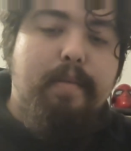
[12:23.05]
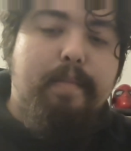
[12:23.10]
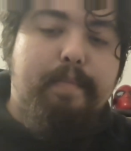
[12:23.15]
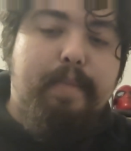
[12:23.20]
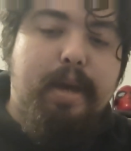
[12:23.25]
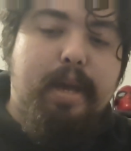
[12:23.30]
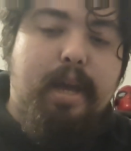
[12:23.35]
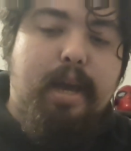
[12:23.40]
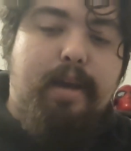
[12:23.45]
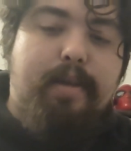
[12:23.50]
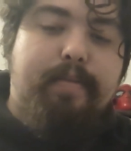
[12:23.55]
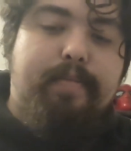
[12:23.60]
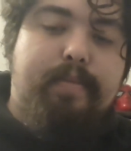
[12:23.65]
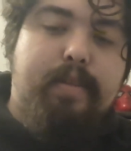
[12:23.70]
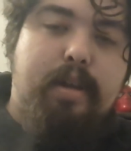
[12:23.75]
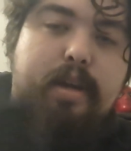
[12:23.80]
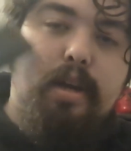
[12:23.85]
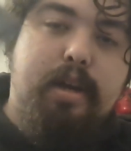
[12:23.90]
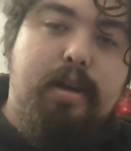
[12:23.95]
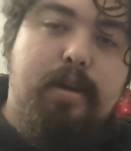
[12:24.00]
But yeah,
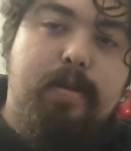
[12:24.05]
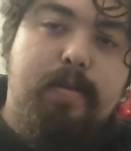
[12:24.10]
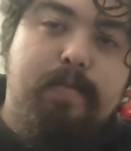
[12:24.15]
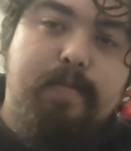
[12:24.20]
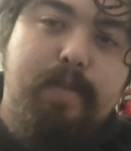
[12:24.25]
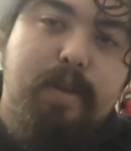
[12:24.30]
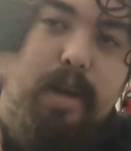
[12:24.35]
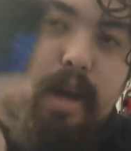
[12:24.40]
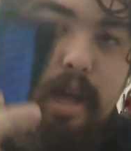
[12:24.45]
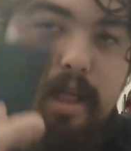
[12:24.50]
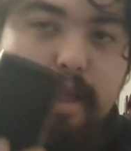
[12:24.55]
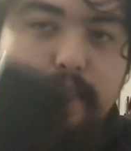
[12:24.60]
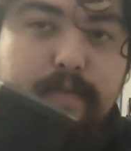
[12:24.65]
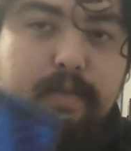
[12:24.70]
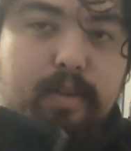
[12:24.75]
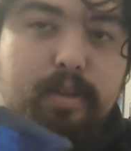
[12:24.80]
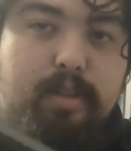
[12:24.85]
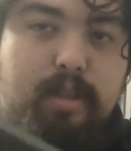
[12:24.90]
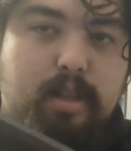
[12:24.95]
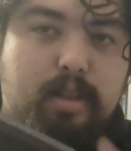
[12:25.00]
I love
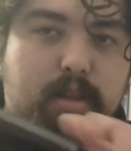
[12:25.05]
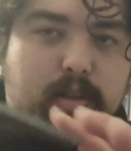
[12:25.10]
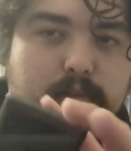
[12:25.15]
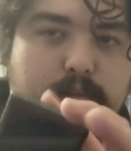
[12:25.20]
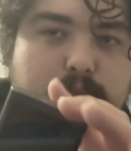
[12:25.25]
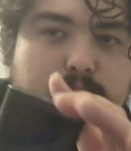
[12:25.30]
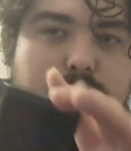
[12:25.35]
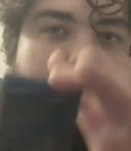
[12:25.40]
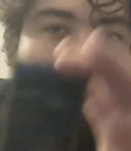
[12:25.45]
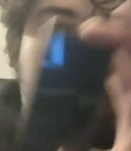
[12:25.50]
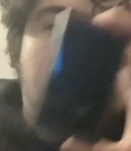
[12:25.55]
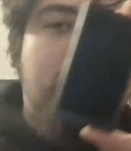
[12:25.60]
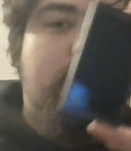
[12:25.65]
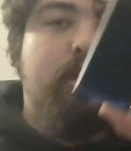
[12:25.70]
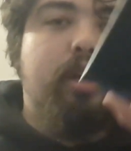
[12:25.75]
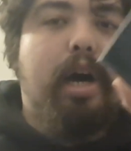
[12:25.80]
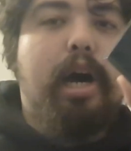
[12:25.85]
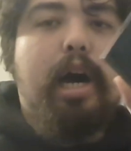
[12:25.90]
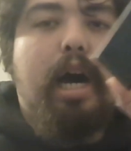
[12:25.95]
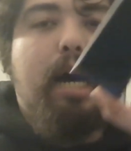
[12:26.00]
this thing though. This is
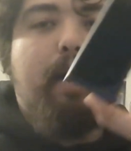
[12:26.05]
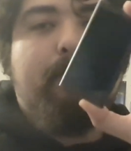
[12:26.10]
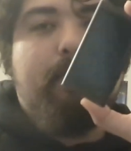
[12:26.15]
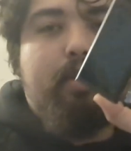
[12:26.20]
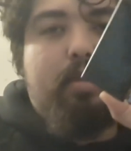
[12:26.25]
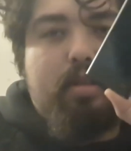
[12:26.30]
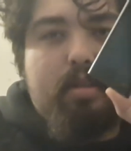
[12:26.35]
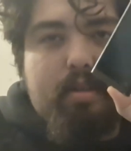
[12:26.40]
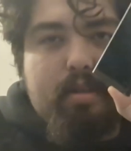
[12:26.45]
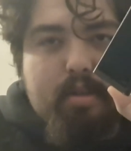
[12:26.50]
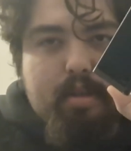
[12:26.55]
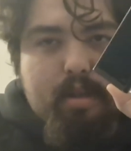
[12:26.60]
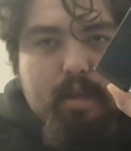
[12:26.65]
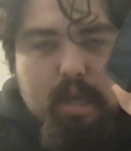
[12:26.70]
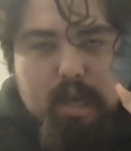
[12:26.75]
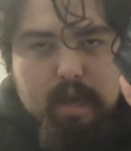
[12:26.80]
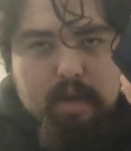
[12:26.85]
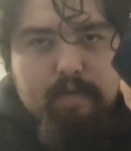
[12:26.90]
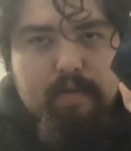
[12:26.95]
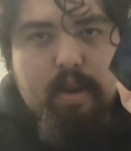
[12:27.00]
tops
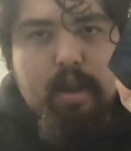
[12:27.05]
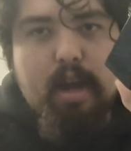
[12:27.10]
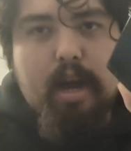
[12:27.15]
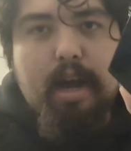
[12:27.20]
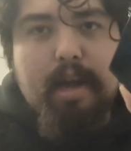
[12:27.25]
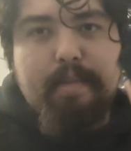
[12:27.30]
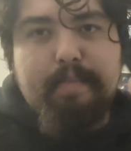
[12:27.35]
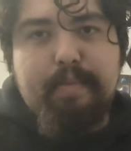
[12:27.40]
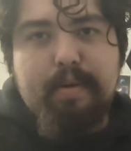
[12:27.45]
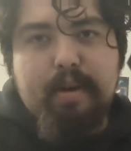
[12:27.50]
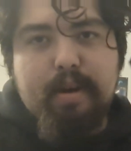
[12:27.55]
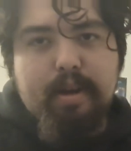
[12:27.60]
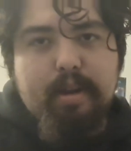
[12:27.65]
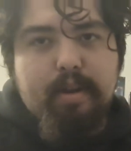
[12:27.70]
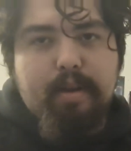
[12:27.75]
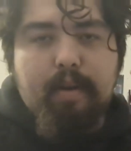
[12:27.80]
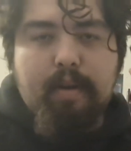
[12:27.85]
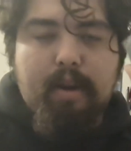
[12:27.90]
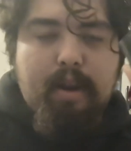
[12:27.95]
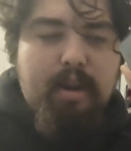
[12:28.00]
every
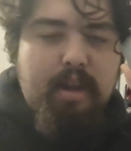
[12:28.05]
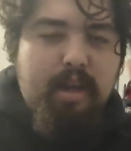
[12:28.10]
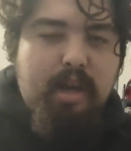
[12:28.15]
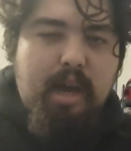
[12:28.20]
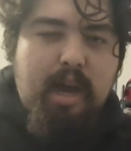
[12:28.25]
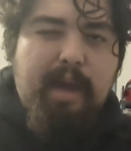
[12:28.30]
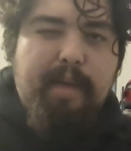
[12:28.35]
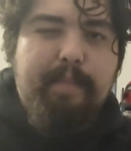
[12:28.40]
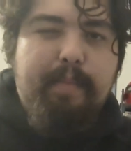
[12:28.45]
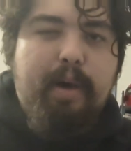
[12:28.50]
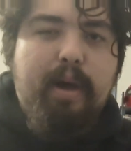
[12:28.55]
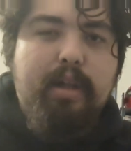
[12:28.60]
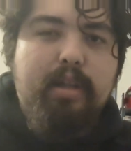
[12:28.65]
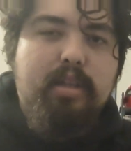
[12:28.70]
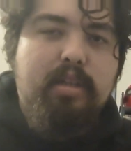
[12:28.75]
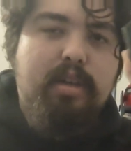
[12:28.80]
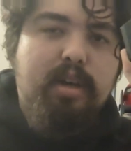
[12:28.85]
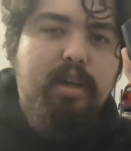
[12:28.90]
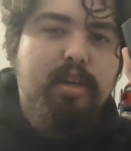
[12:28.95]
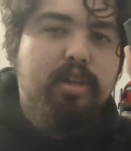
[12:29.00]
iPod or any iPod
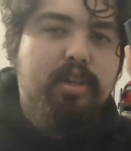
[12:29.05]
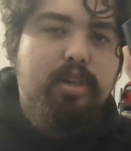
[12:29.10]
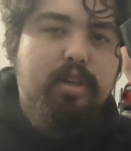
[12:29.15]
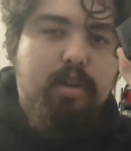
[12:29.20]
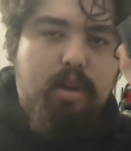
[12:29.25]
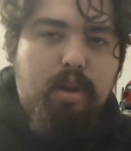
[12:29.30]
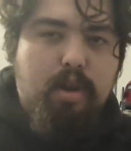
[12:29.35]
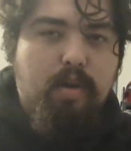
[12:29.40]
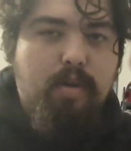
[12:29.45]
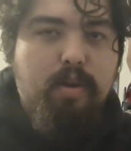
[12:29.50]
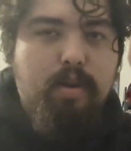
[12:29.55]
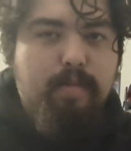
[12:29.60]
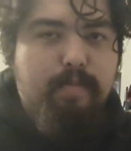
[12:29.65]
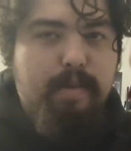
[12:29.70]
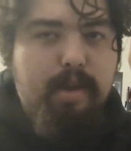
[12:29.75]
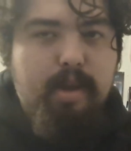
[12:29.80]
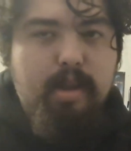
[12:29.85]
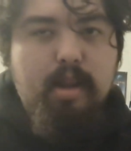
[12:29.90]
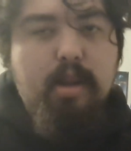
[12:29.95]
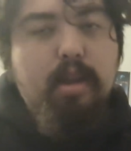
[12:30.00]
Touch known to
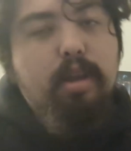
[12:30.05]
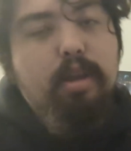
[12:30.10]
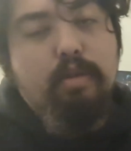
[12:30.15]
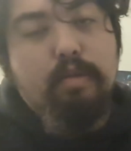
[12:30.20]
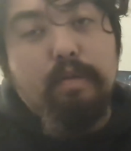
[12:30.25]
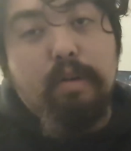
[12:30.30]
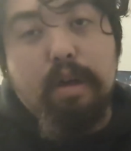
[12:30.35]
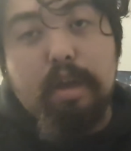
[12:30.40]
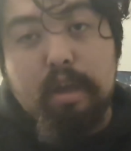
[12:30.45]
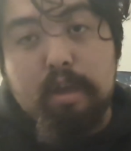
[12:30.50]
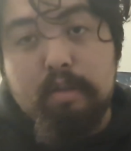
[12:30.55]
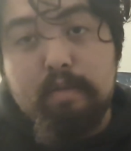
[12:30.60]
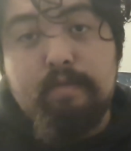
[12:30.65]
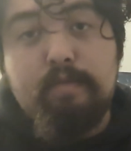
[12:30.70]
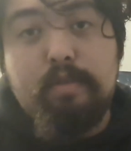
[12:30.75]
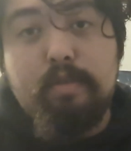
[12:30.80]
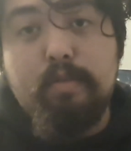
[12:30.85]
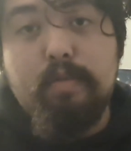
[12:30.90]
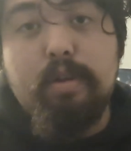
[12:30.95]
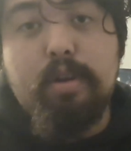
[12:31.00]
man. If
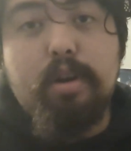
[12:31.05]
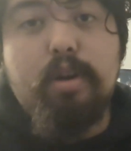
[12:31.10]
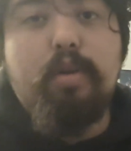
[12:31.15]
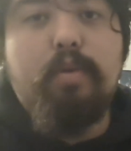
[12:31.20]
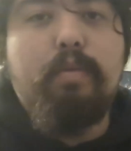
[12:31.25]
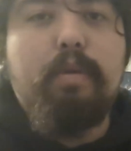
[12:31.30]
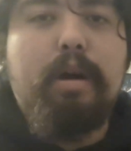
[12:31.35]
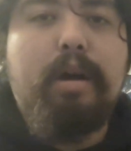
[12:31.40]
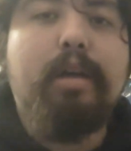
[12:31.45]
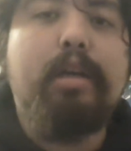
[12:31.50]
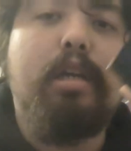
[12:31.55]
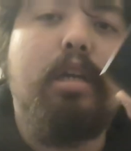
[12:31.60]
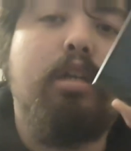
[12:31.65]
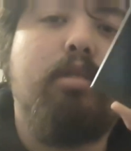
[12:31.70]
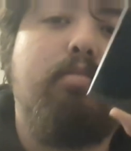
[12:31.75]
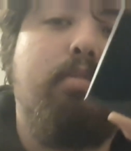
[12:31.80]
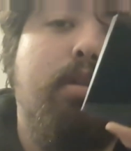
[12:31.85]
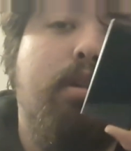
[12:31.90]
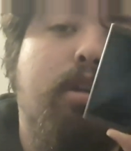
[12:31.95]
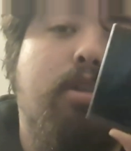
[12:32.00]
you want to know why, it's
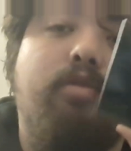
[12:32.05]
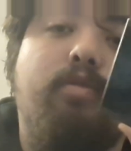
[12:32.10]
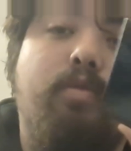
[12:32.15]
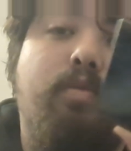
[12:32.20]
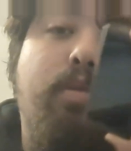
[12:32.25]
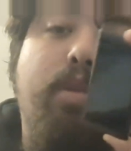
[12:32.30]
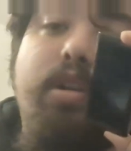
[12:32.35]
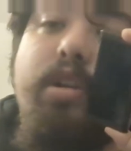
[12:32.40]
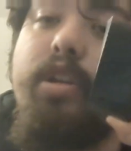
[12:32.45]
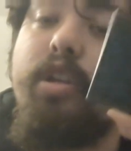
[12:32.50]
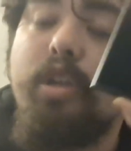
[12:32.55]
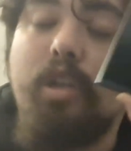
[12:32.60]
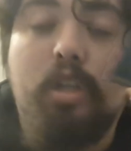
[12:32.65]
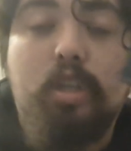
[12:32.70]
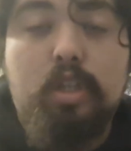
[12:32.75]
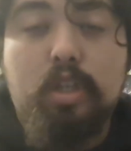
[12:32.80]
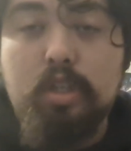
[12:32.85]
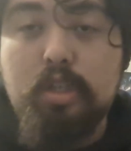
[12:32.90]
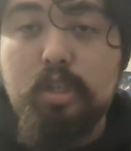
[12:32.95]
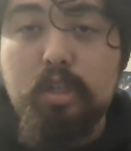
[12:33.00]
because for one, it
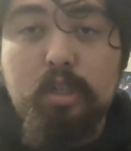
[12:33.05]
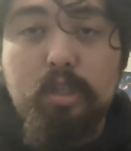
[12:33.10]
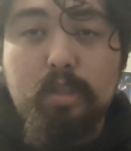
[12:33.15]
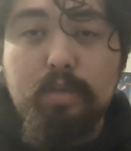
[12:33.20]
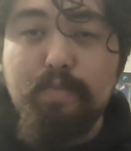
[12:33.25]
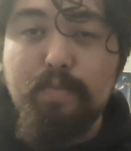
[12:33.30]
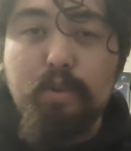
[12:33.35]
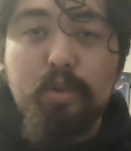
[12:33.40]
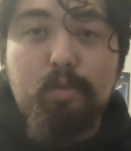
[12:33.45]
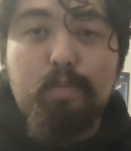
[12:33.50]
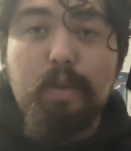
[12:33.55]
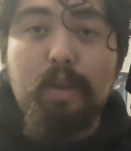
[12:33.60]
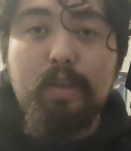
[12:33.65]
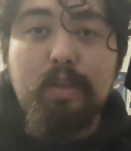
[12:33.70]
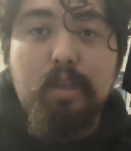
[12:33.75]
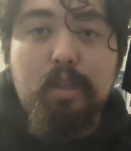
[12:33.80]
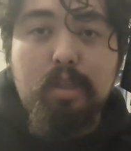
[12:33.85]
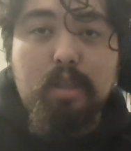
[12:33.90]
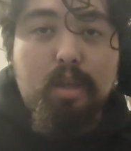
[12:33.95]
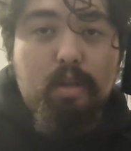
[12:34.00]
just does the most
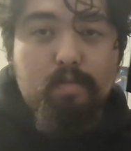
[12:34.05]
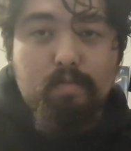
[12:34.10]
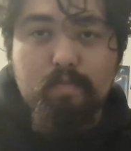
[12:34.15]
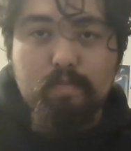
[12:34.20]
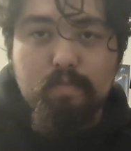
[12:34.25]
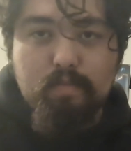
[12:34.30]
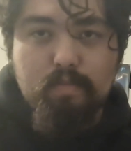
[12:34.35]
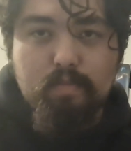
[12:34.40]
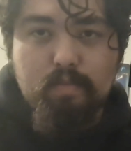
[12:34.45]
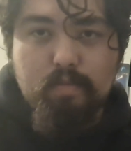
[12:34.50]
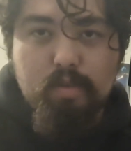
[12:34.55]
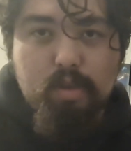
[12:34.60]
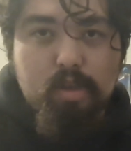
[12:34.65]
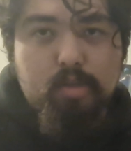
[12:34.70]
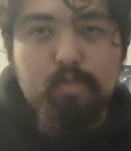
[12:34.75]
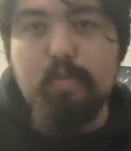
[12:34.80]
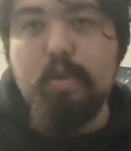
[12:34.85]
basic thing, is